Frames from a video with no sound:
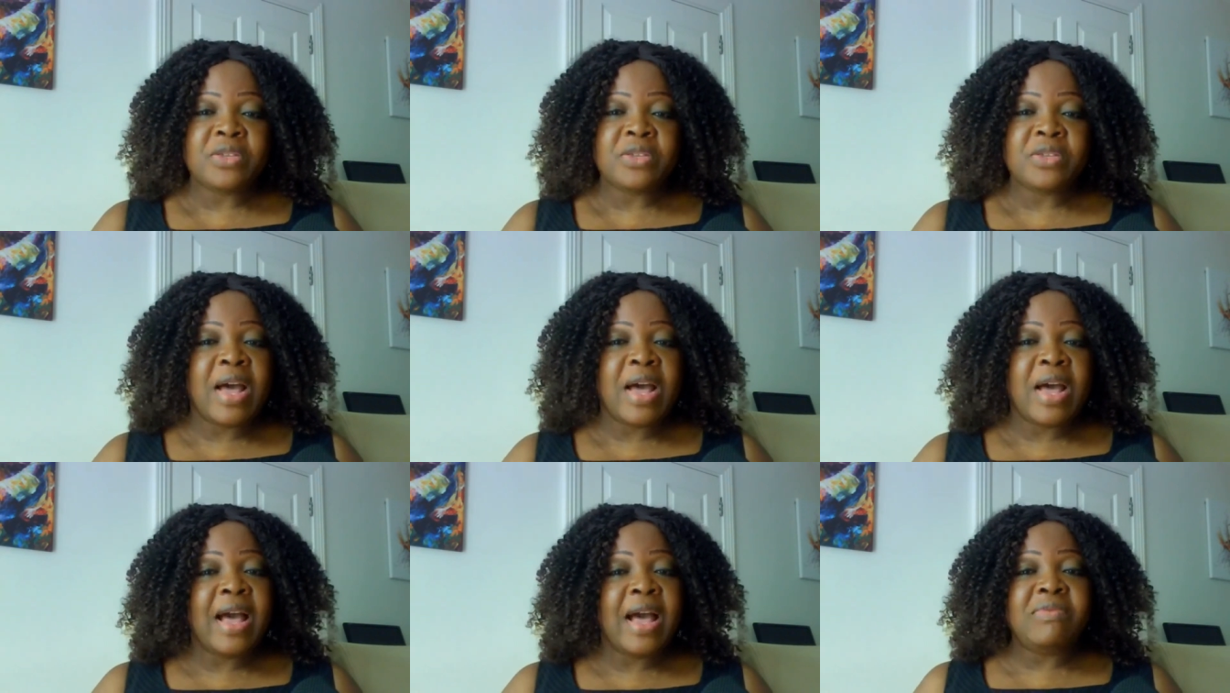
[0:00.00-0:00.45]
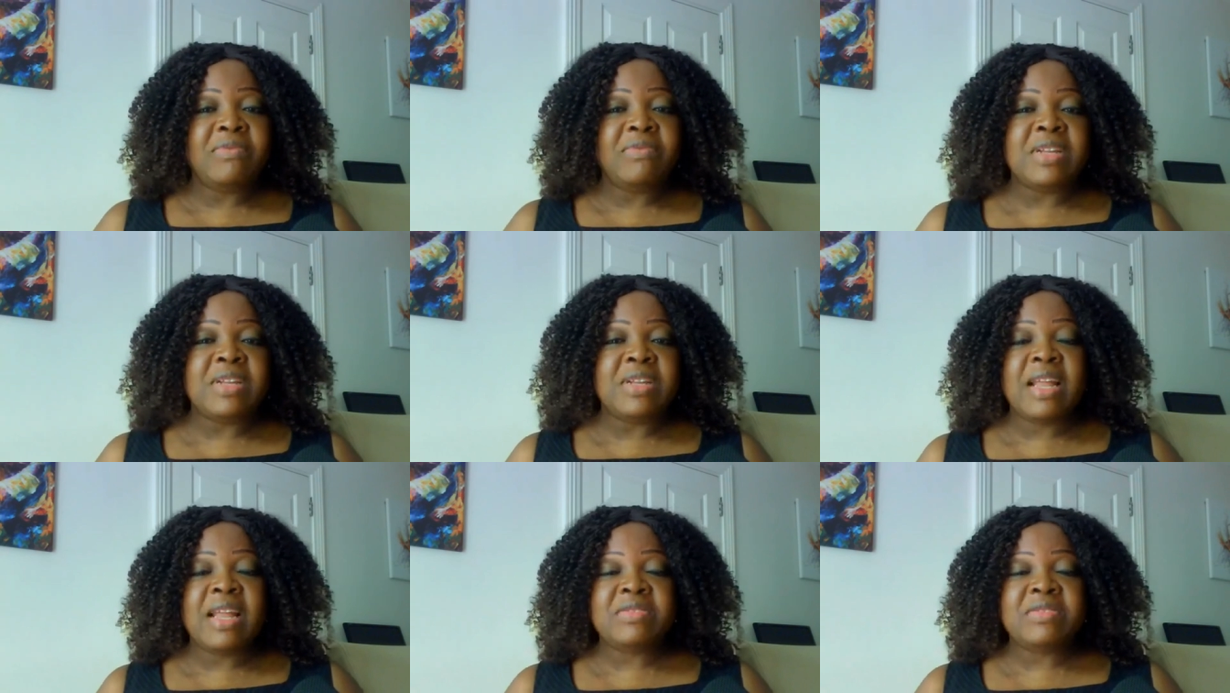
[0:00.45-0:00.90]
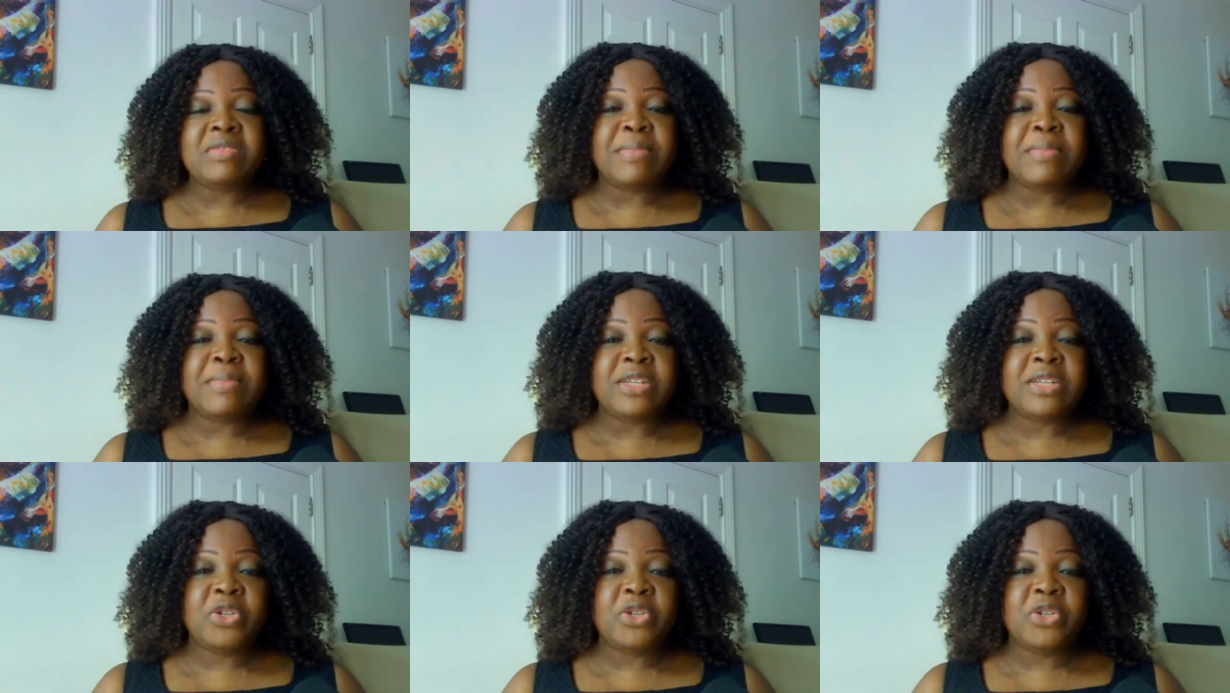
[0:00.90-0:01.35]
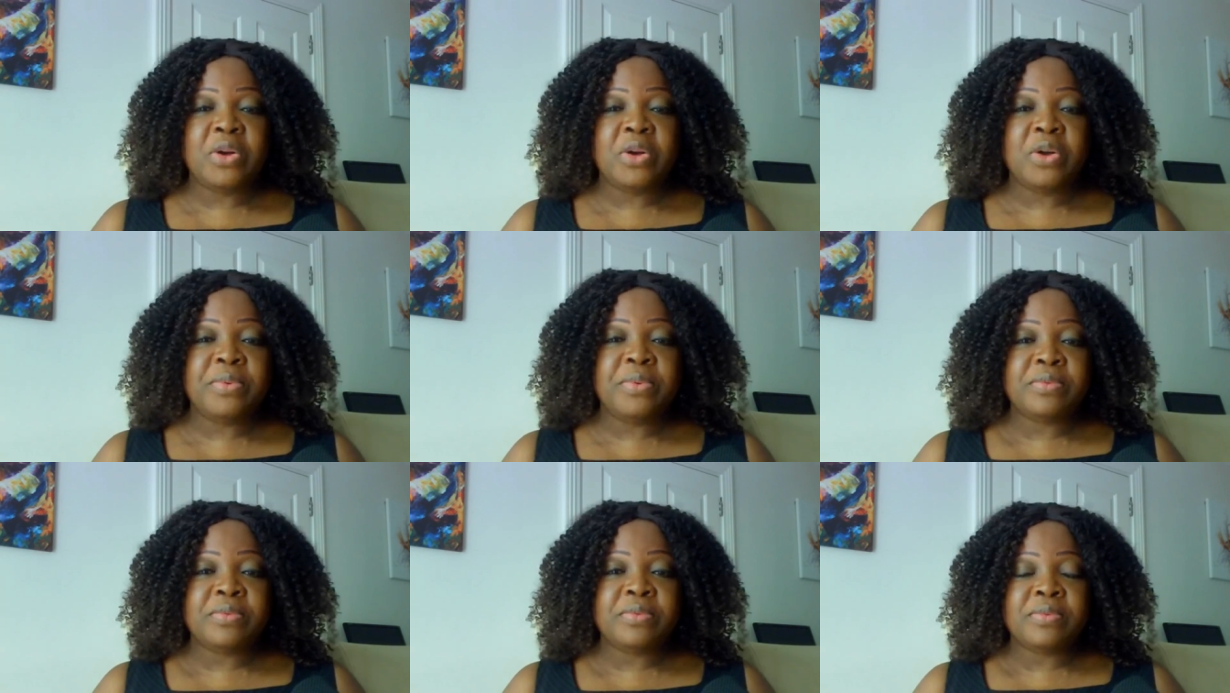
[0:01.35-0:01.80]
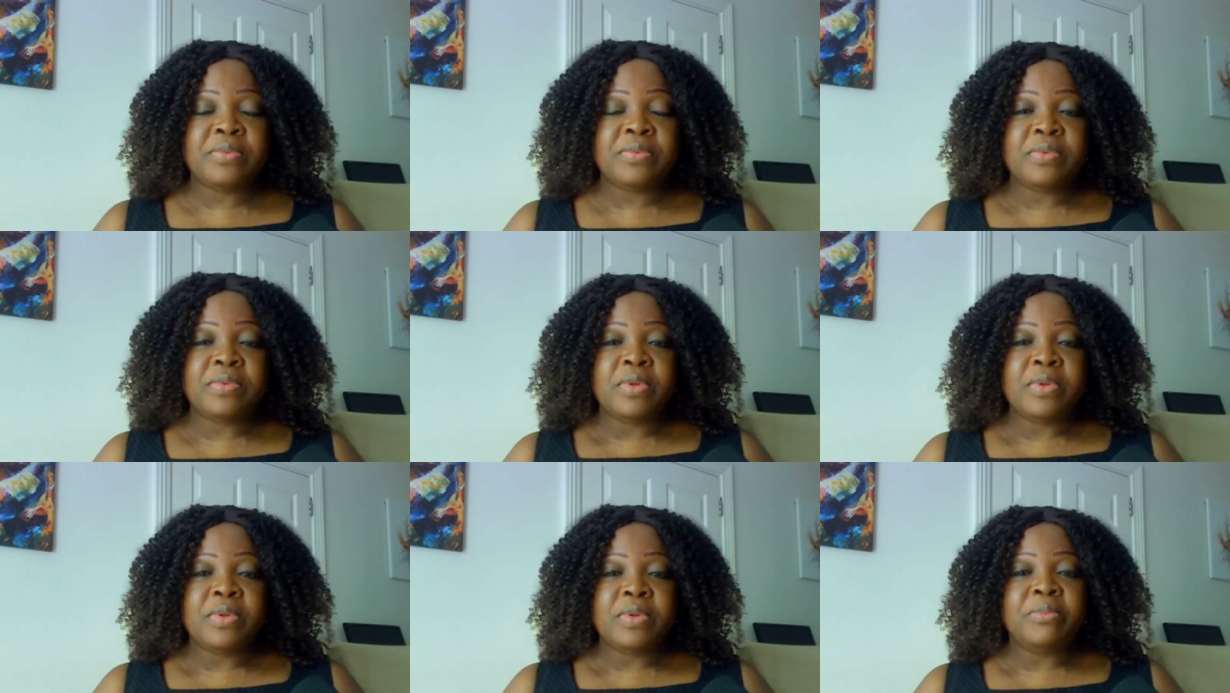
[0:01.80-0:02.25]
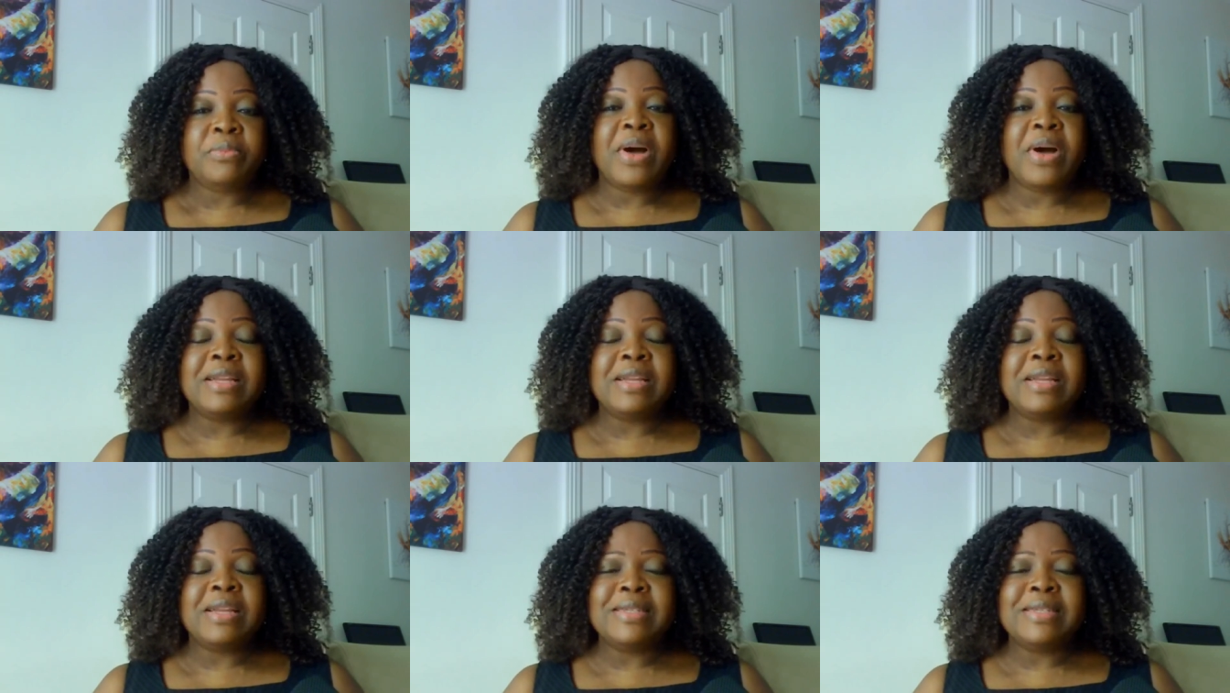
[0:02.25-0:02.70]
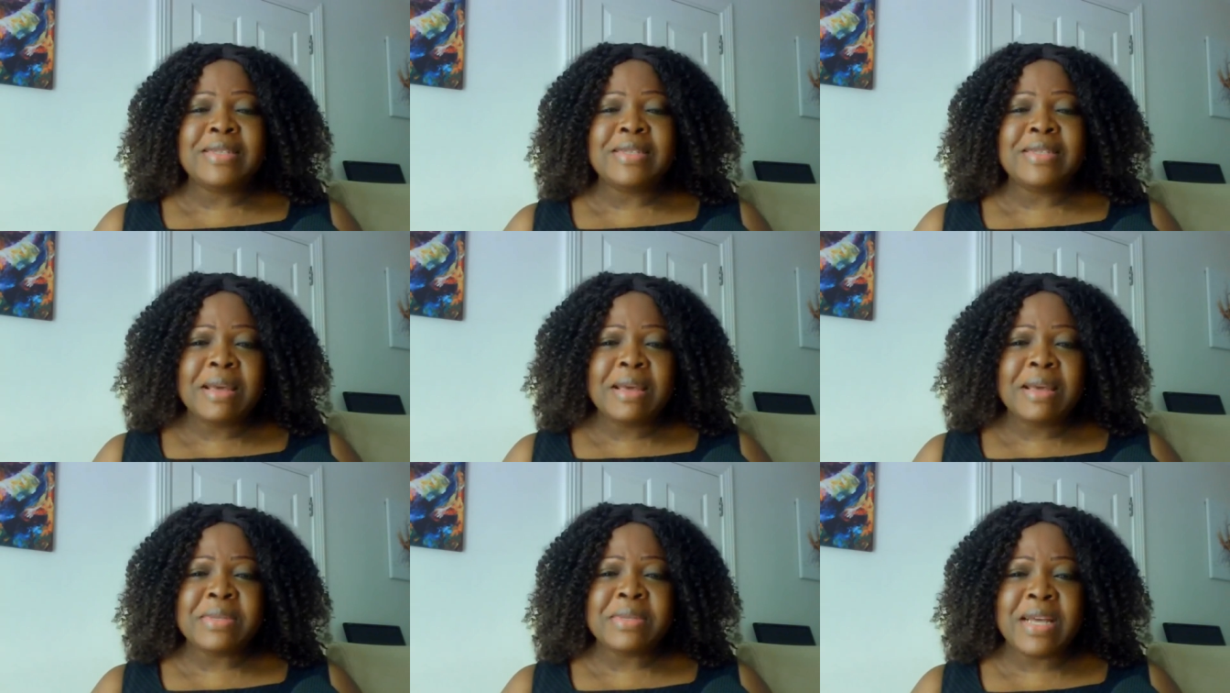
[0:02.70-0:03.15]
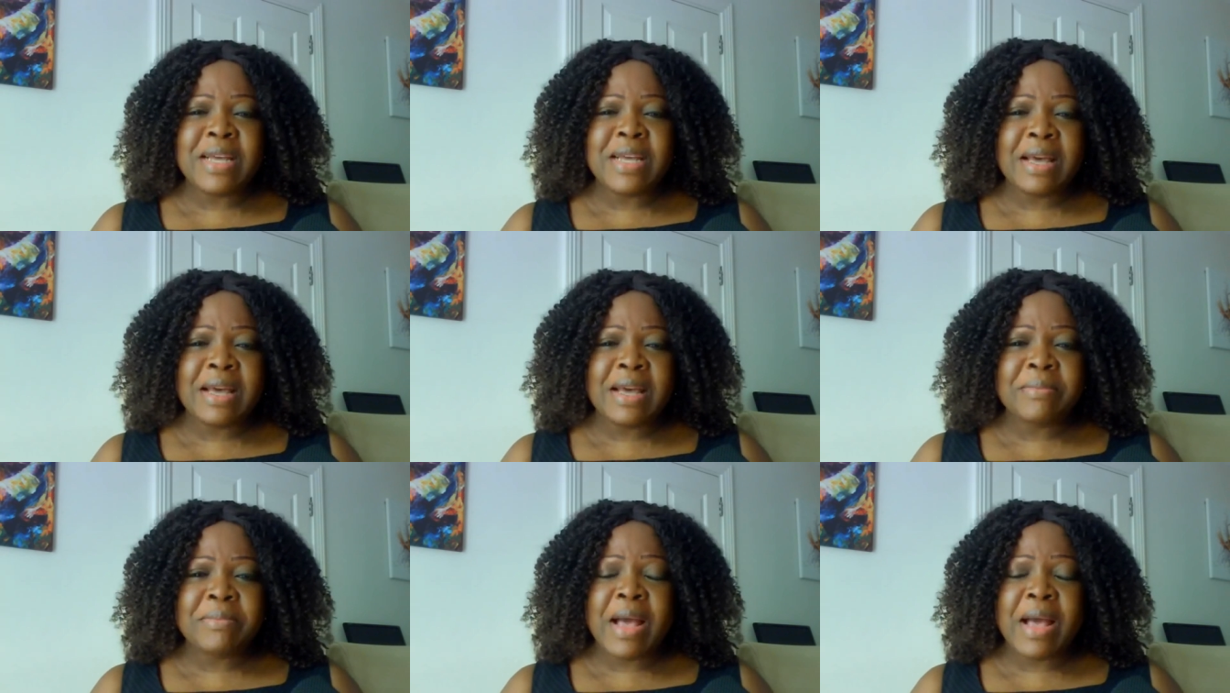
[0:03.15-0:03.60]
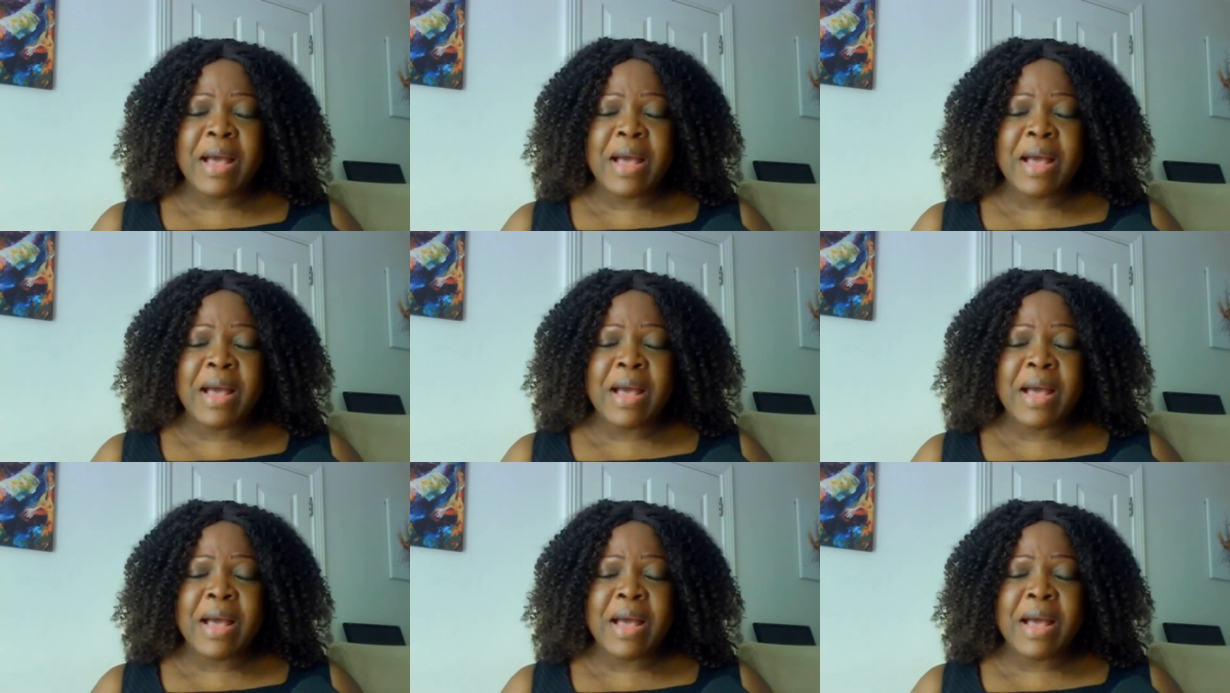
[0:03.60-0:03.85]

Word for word: So I haven't left my job, but at the same time,